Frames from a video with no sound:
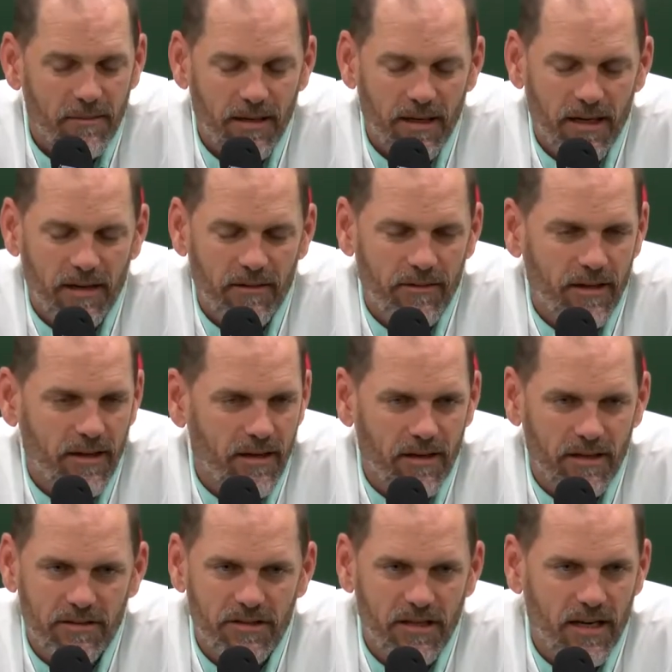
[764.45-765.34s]
I mean, every, you
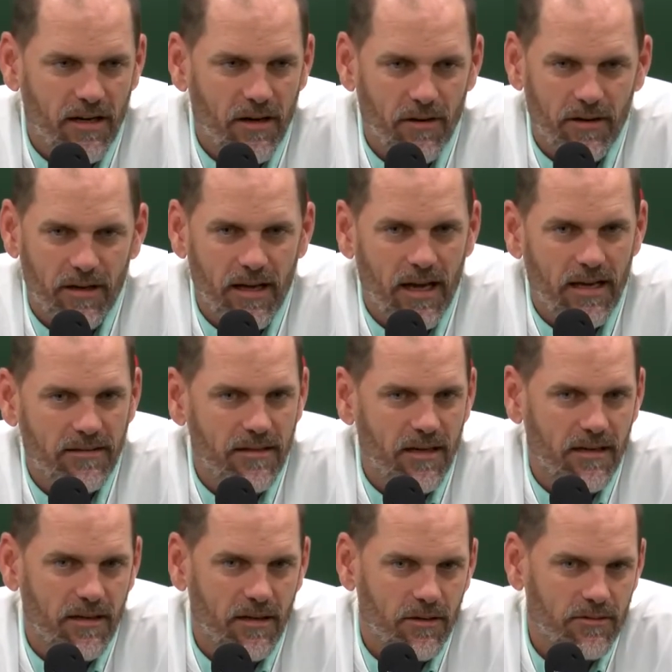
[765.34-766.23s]
know, I check all the guys
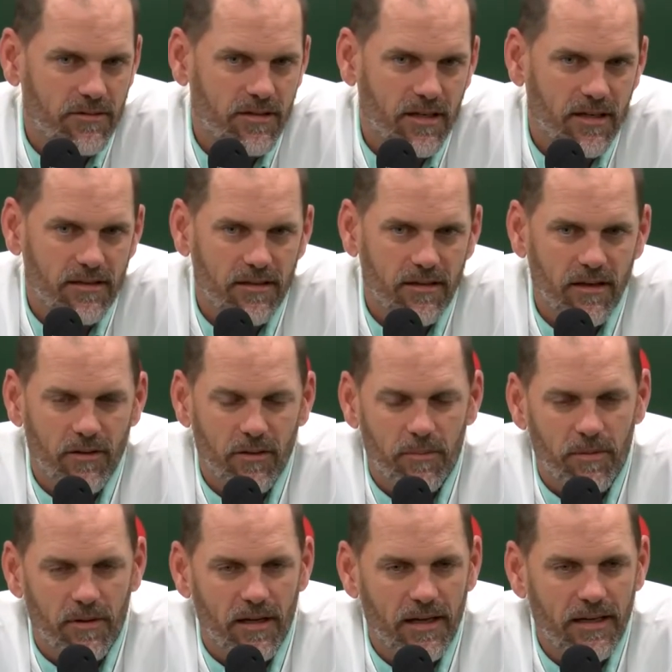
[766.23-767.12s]
I coached at the
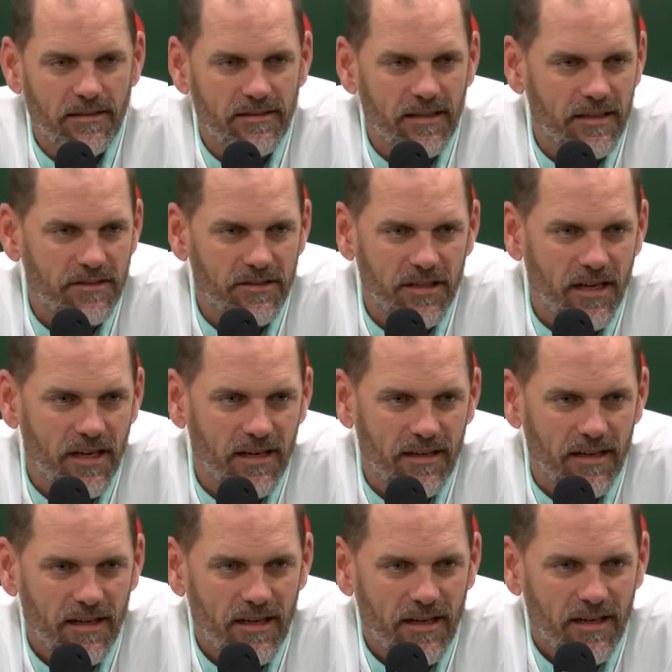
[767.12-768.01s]
other place. I
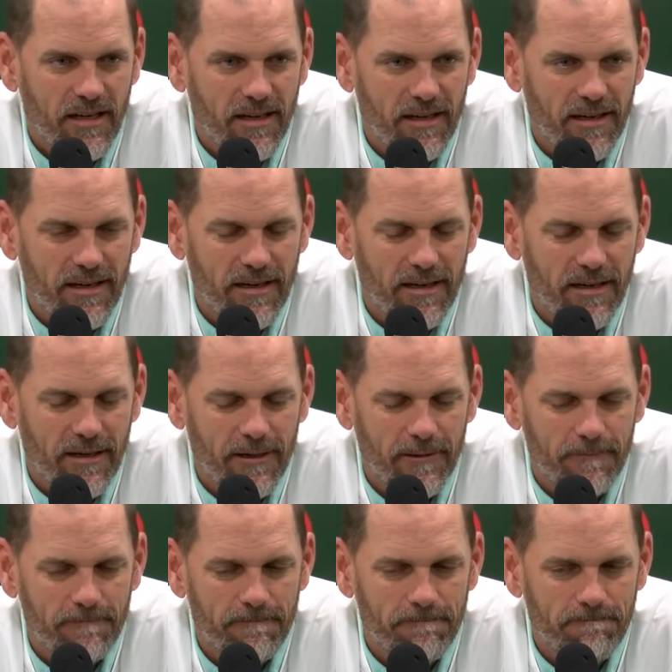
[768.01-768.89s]
check,
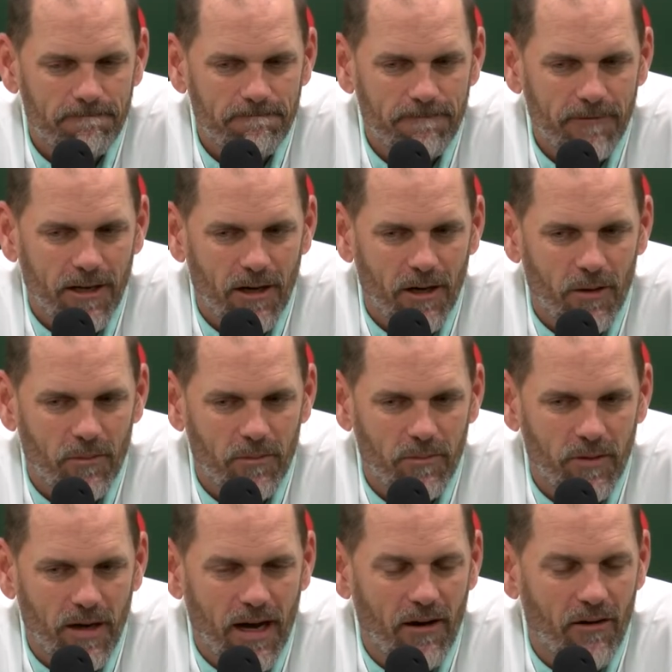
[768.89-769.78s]
uh, you know,
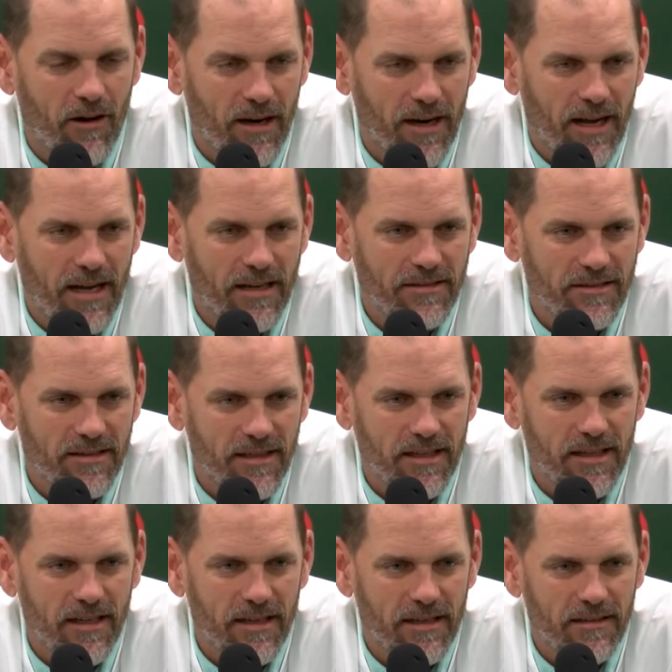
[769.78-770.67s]
how our guys
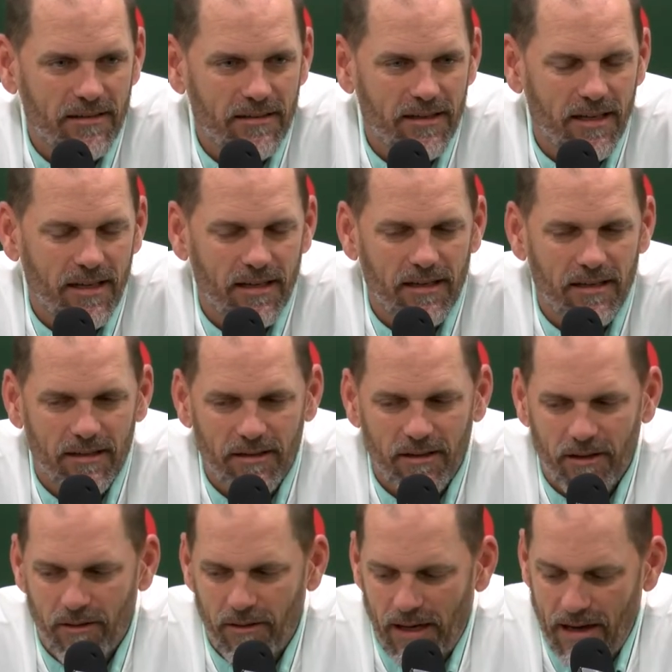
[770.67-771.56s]
did, and
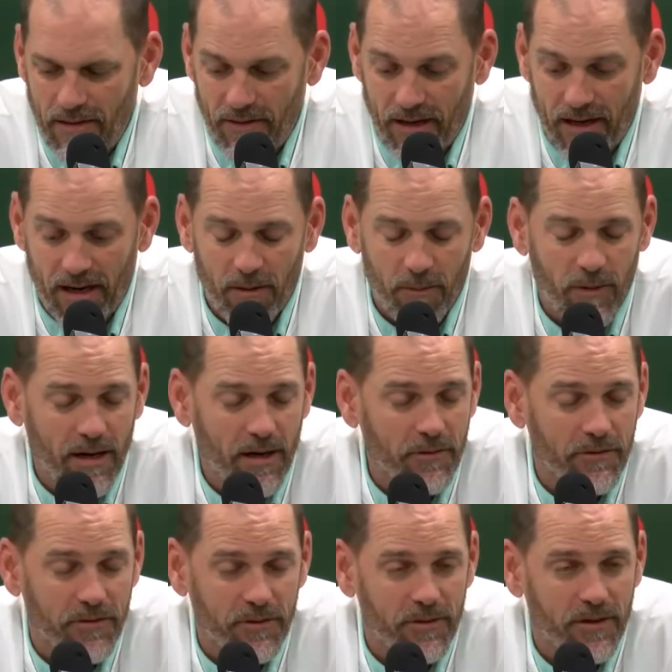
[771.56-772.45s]
you know, I haven't got
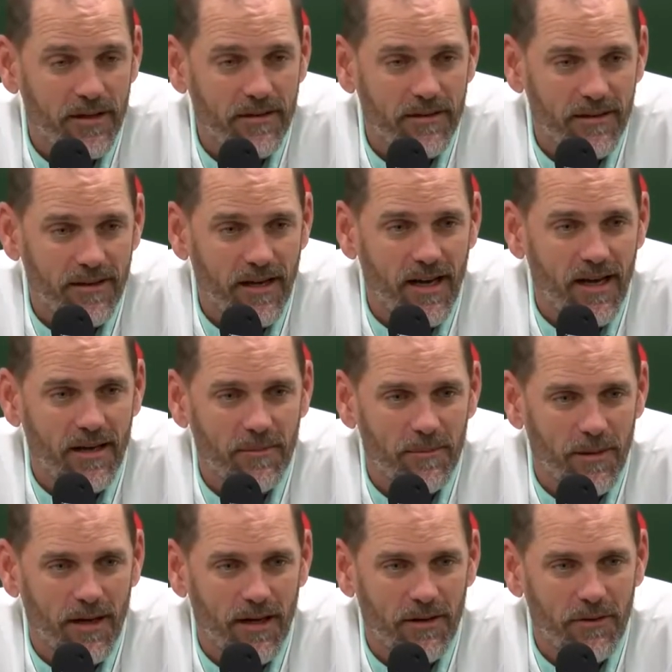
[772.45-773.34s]
around to it
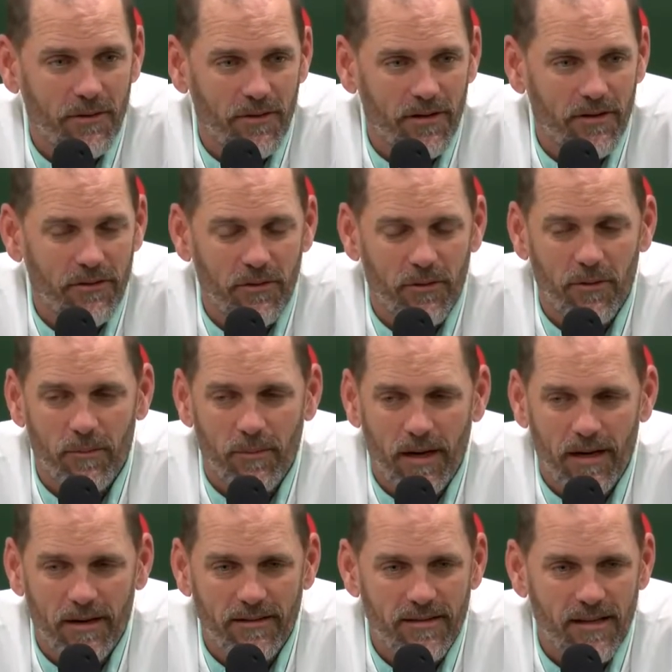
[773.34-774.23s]
yet, but I usually shoot
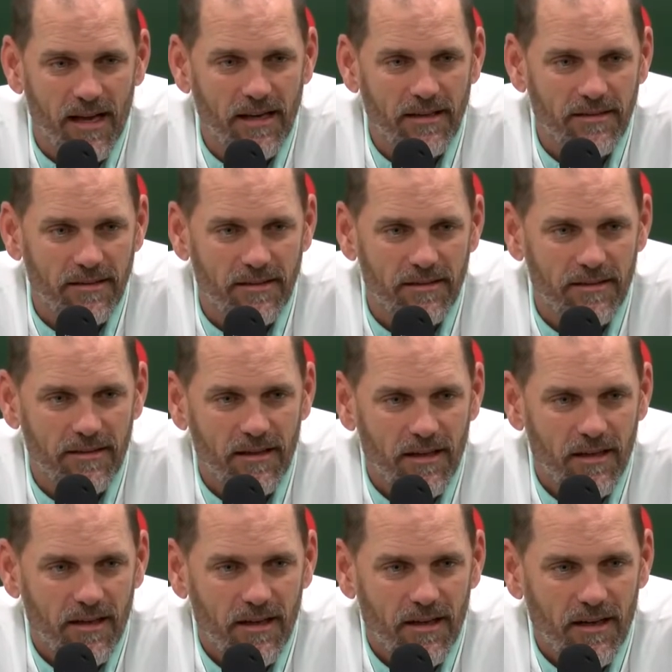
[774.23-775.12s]
them out a text and,
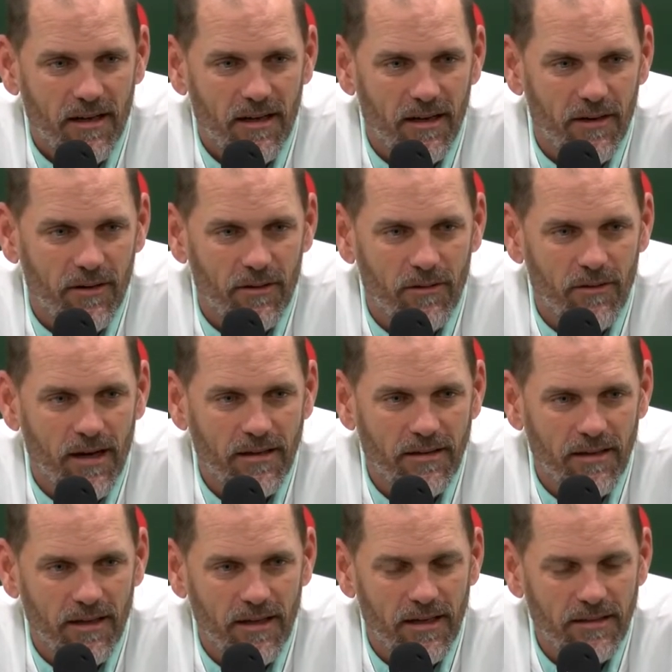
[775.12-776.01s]
you know,
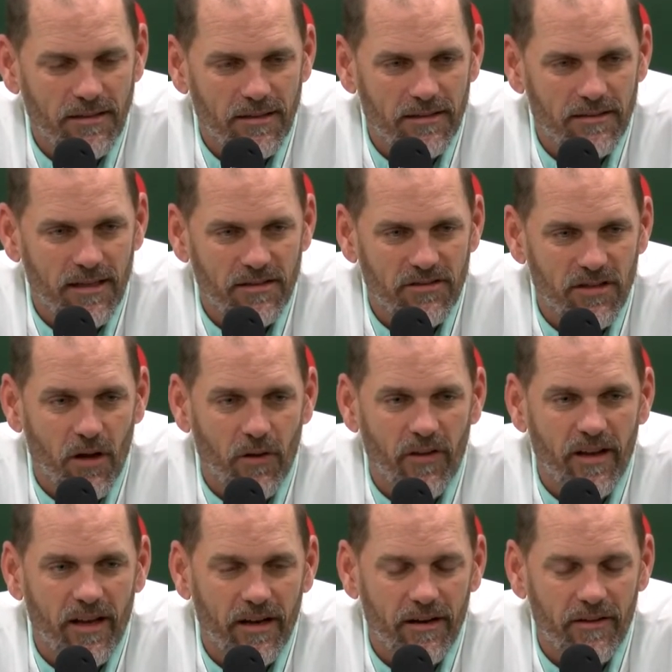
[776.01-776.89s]
congratulations. I
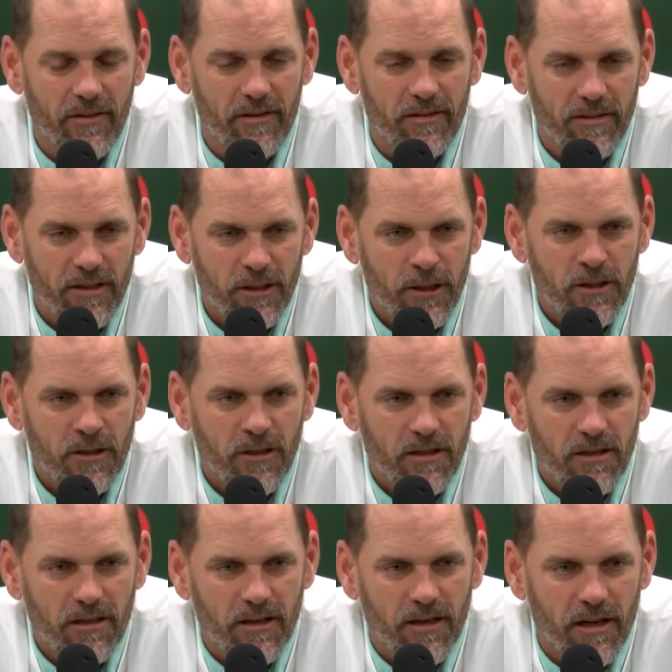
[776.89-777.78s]
saw the end of the,
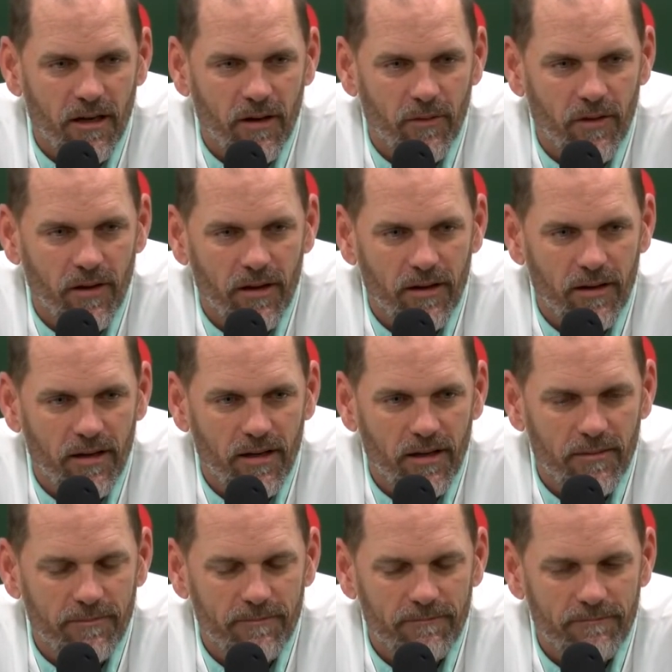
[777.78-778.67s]
you know, the
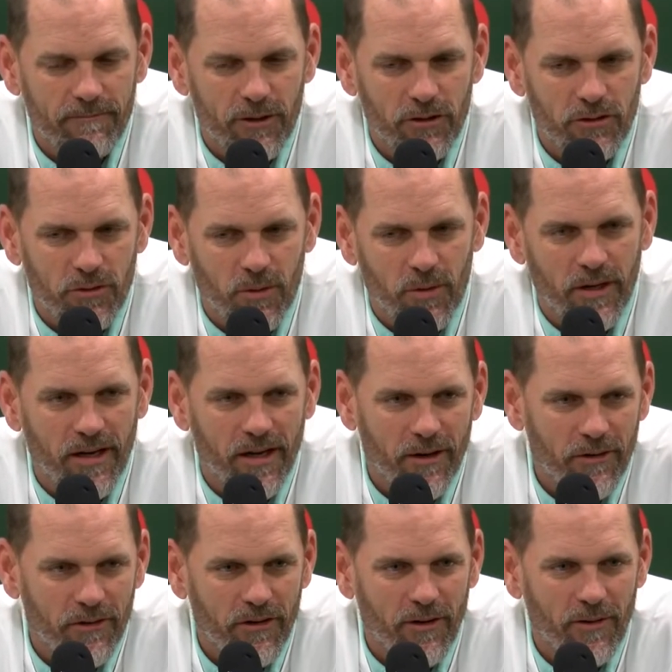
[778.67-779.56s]
uh, Detroit
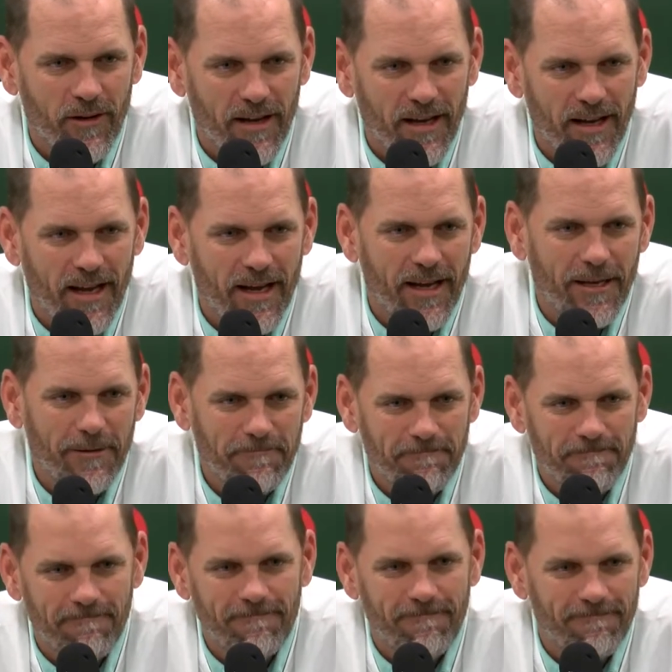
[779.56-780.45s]
Arizona
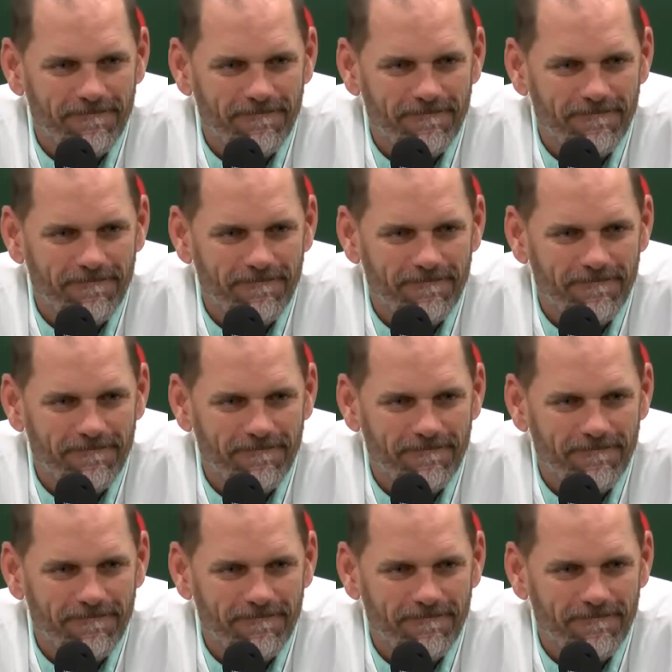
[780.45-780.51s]
game.